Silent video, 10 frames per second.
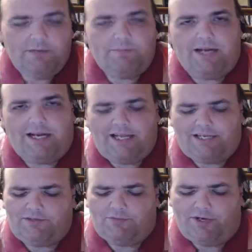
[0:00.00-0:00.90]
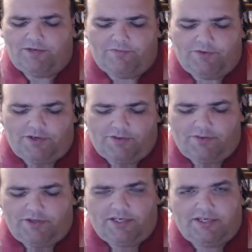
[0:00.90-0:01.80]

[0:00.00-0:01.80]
But I'd like to read for you the